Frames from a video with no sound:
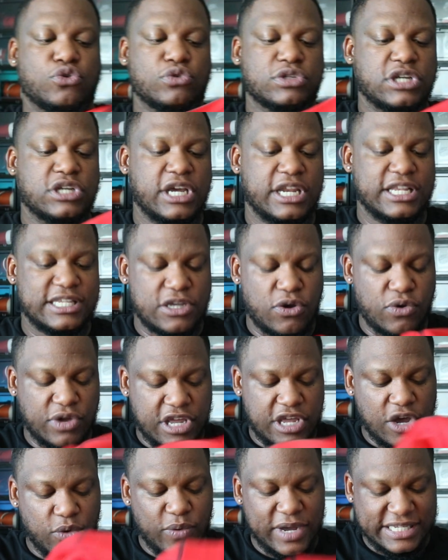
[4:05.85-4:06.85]
use hoodies. I don't
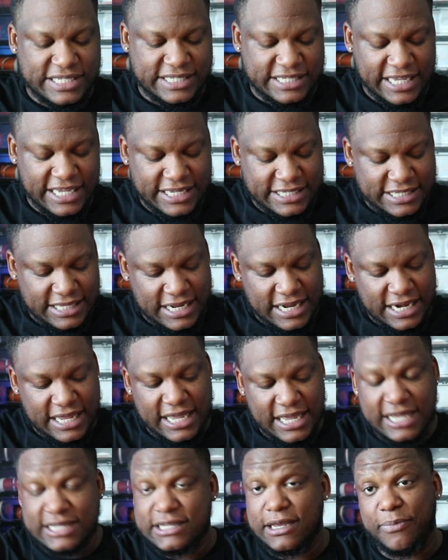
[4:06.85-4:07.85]
care what season it
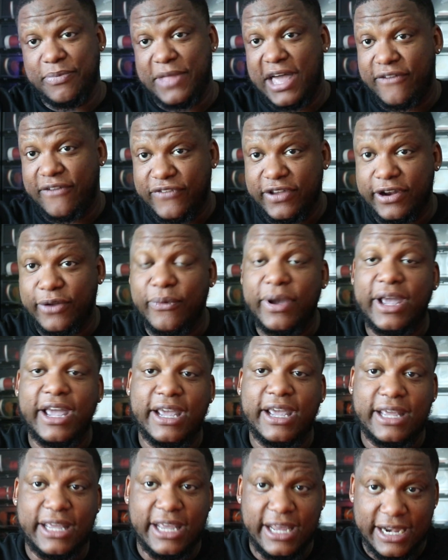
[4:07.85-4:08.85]
is. I'm not finna wear
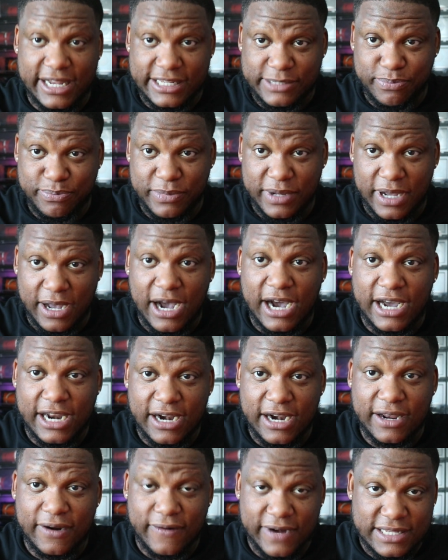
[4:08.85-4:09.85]
it and it's
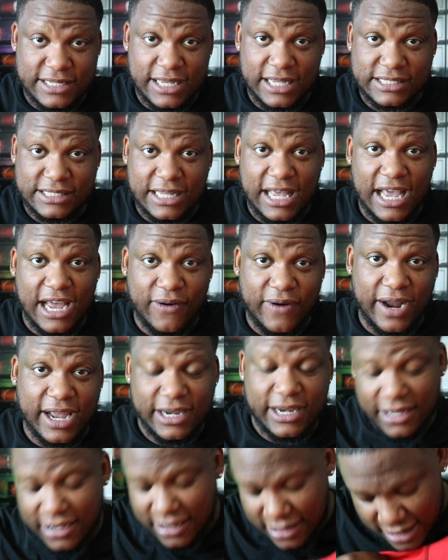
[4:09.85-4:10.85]
100 degrees outside
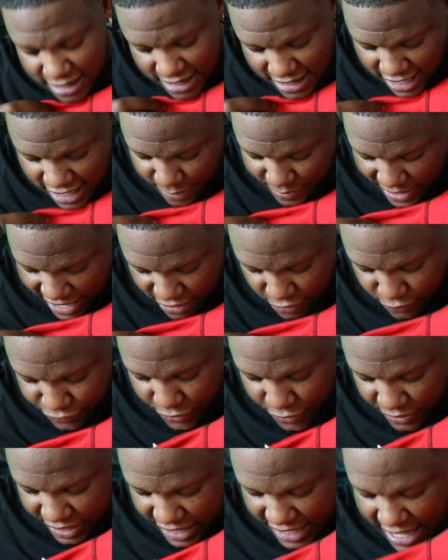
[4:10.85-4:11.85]
right now. I'm not gonna
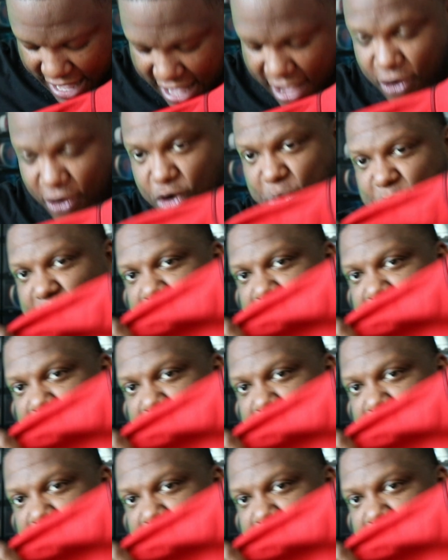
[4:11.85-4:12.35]
throw that guy on.